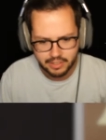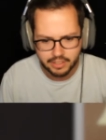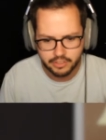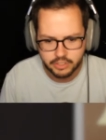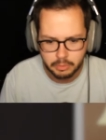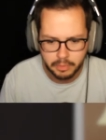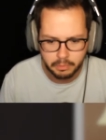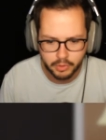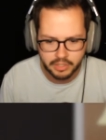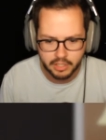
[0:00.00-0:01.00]
I'd like to be
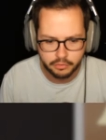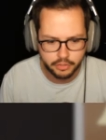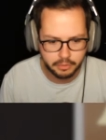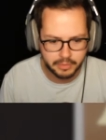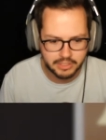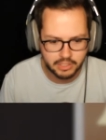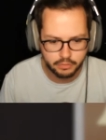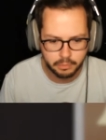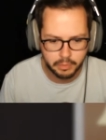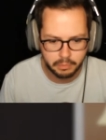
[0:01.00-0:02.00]
more confident
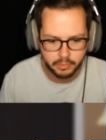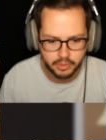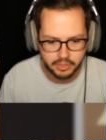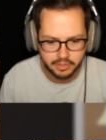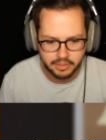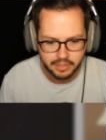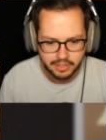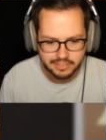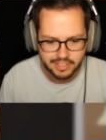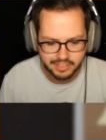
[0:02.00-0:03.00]
myself and be more
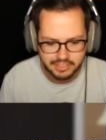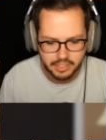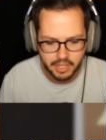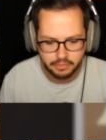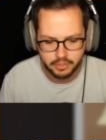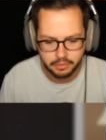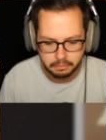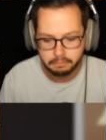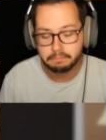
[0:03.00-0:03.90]
tech savvy.